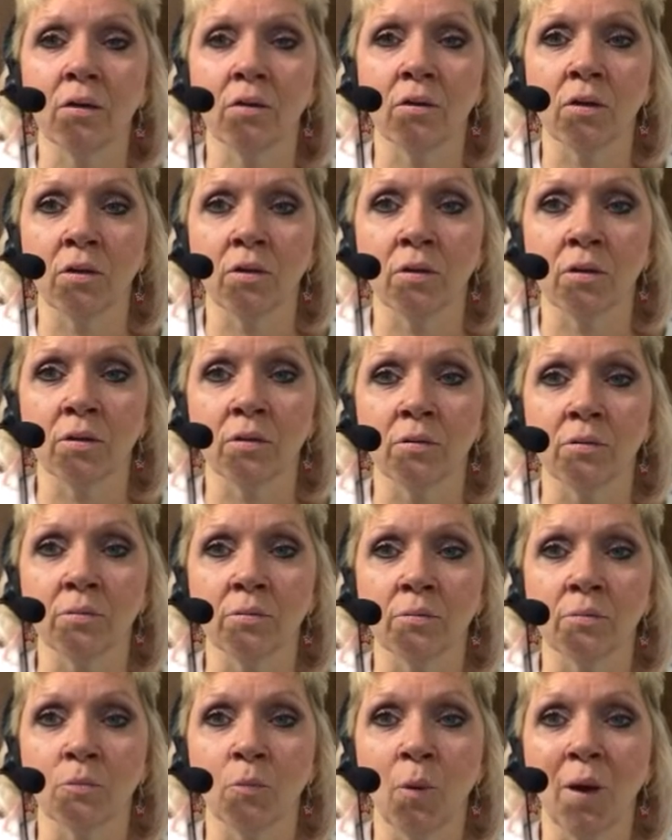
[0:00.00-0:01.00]

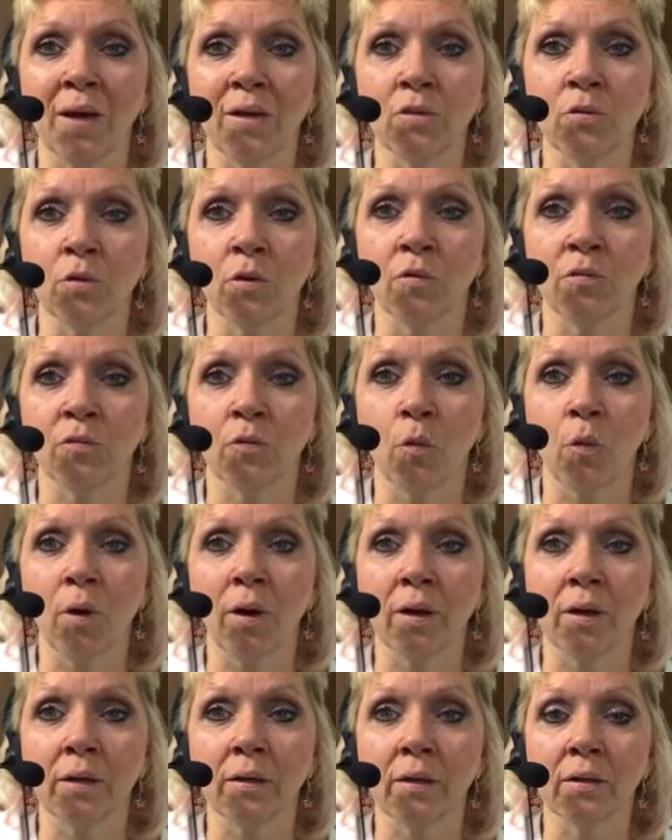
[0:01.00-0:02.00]
the way to
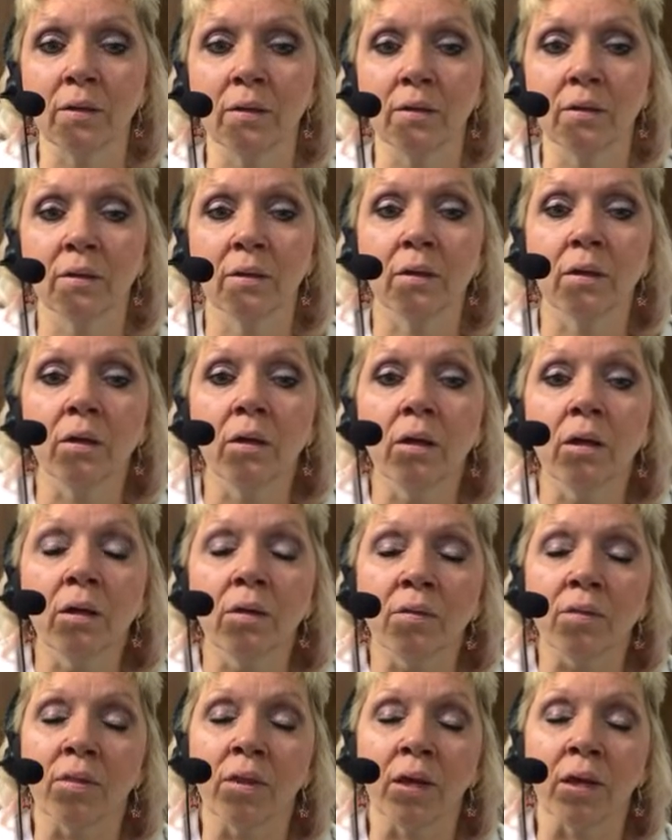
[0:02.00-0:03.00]
avoid
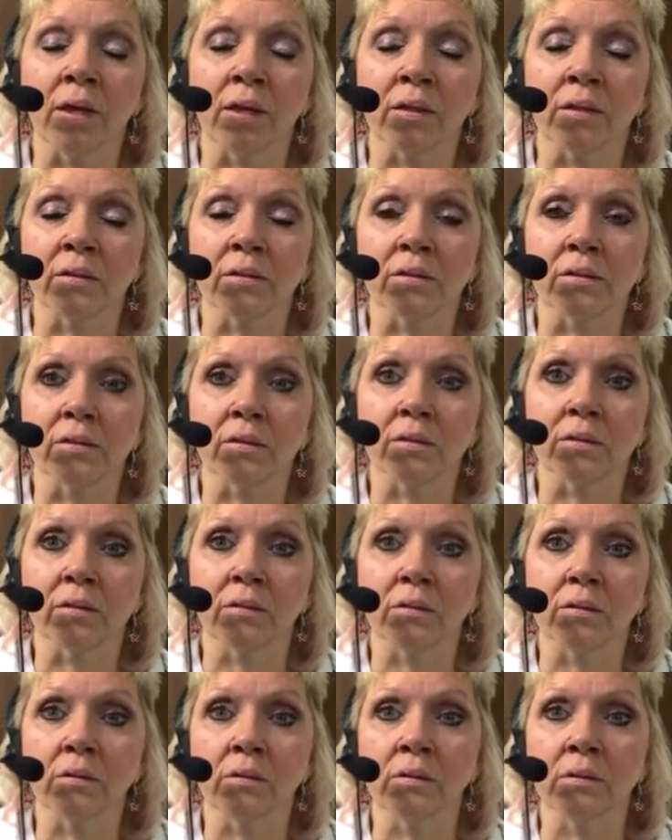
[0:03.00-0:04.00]
things
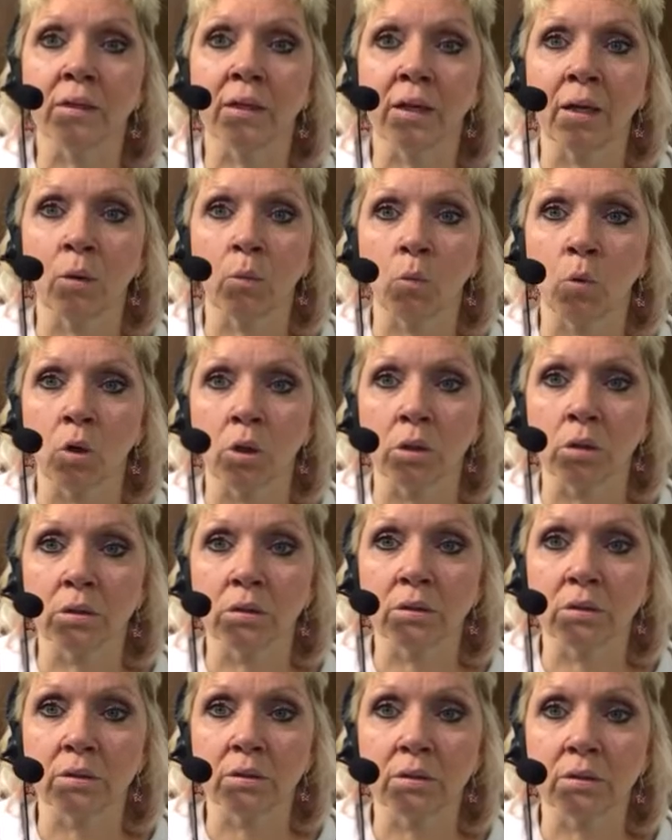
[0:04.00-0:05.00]
getting
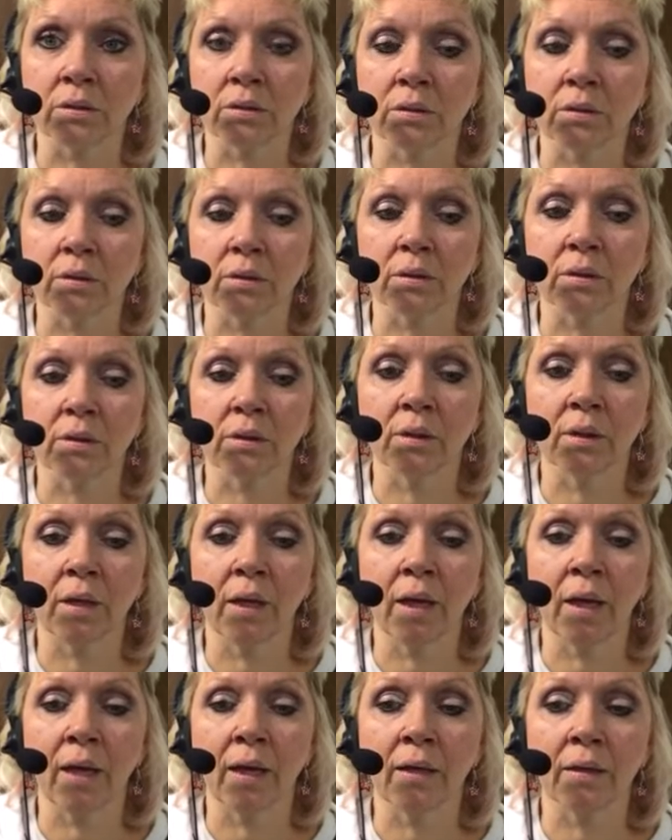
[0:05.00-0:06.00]
worse
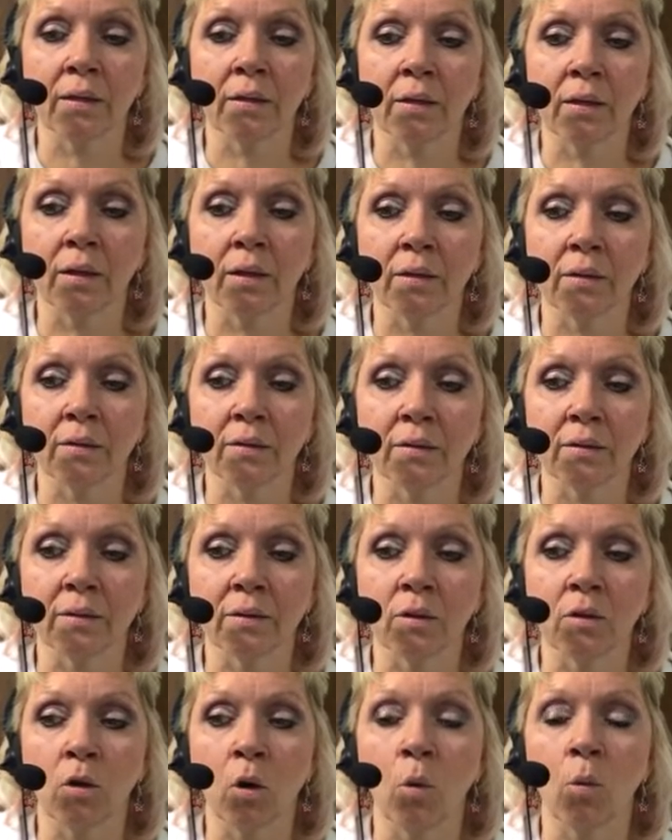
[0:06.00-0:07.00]
and
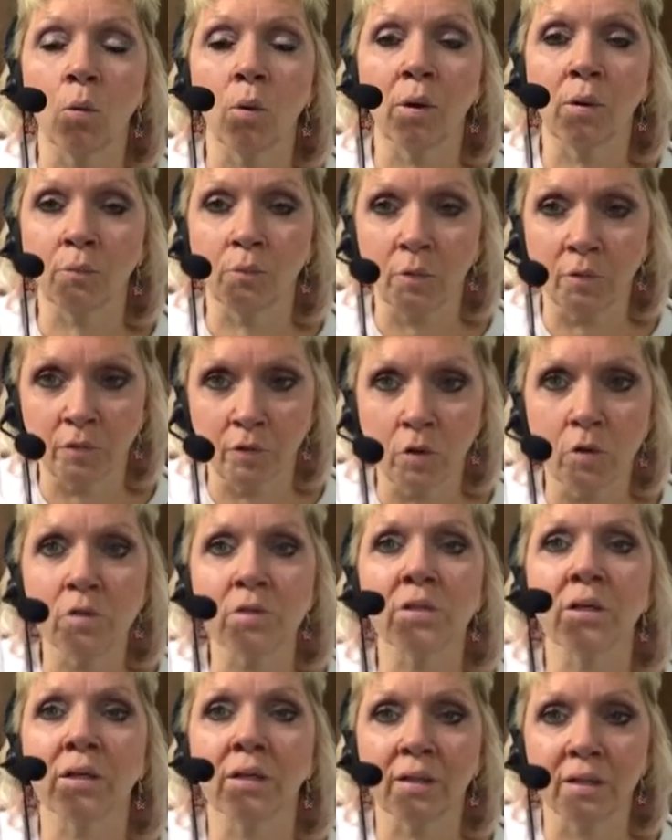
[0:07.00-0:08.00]
go and
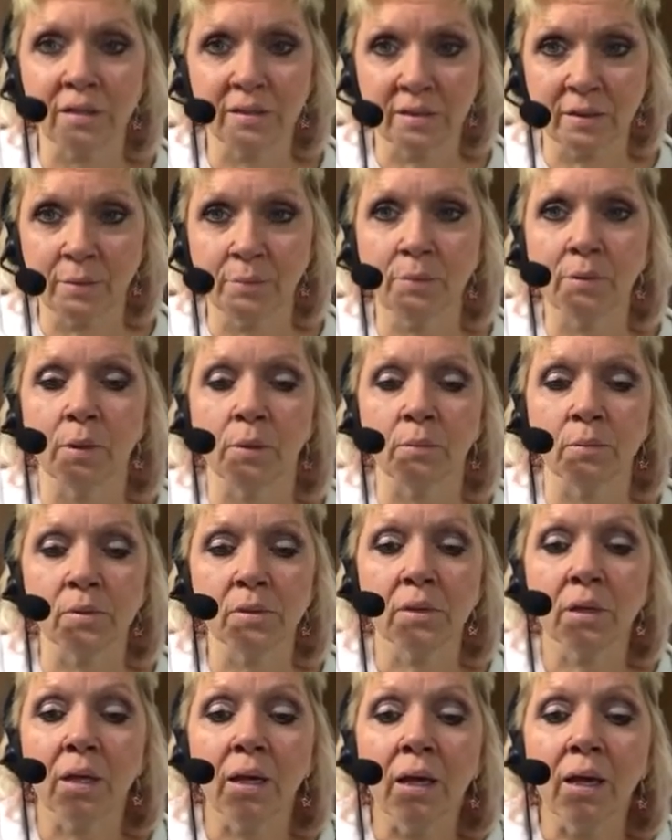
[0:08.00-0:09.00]
reversing these
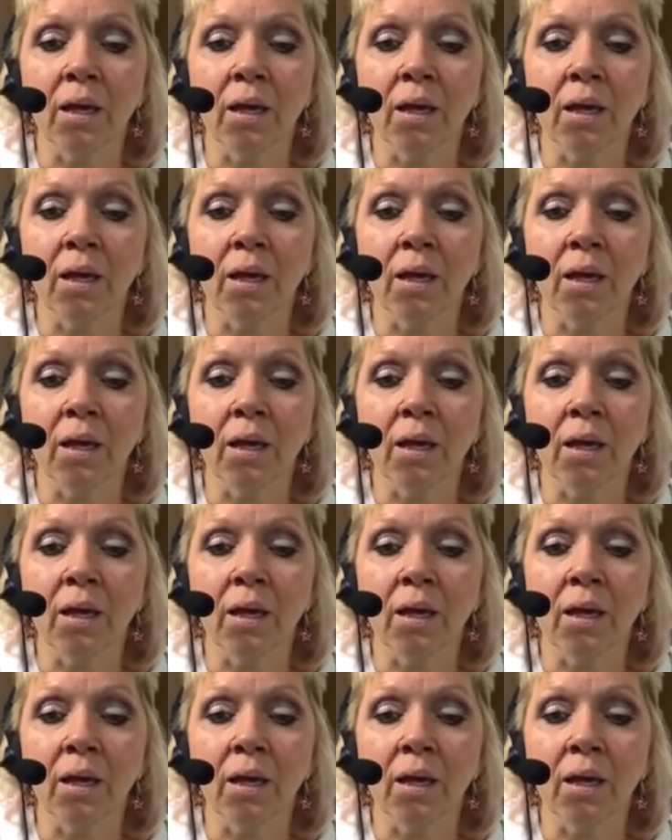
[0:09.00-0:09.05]
symptoms